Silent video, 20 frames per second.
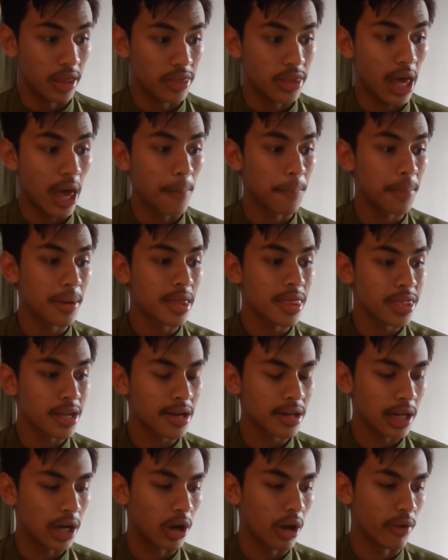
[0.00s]
in that. But
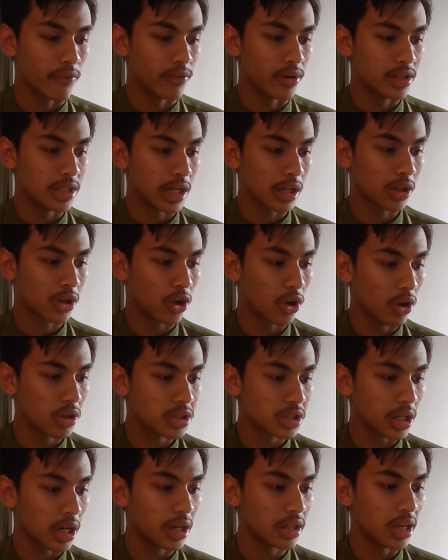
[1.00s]
third, however, is that
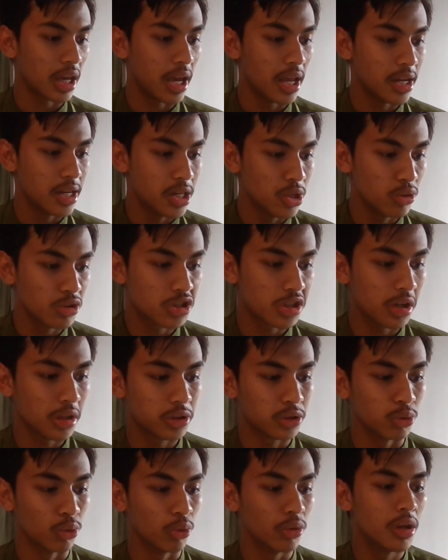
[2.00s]
courts are a neutral
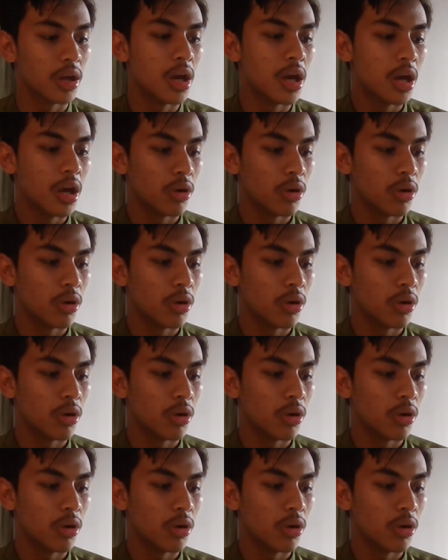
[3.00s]
tool